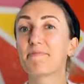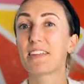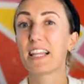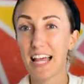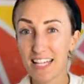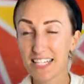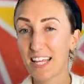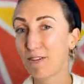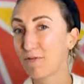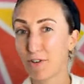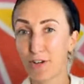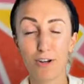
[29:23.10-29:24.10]
less than
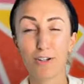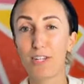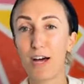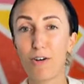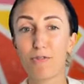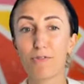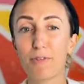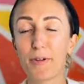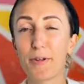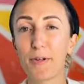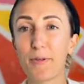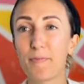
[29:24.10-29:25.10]
for yourself.
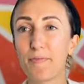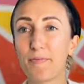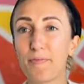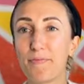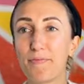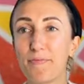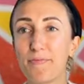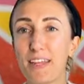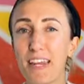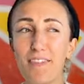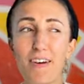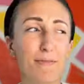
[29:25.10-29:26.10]

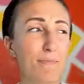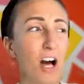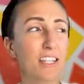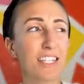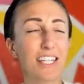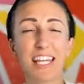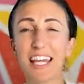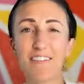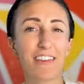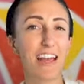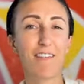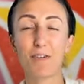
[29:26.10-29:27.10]
And if I'm constantly
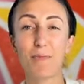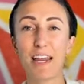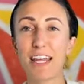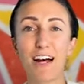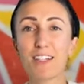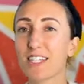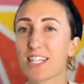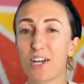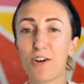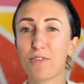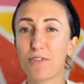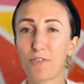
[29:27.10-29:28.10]
giving everybody else the
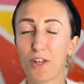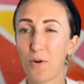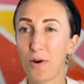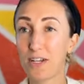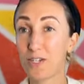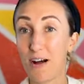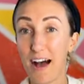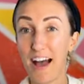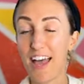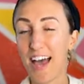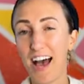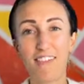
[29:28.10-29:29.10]
overflow, what do I
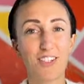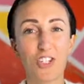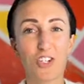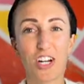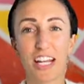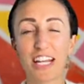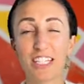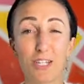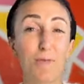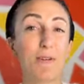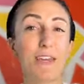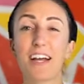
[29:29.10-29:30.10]
have to drink? And so
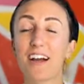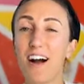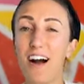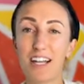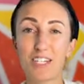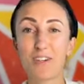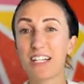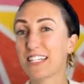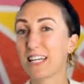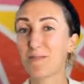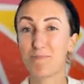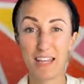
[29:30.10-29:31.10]
being a conduit is
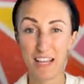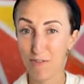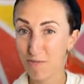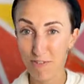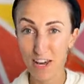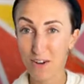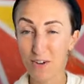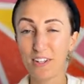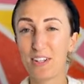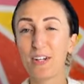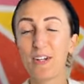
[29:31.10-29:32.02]
like being a funnel,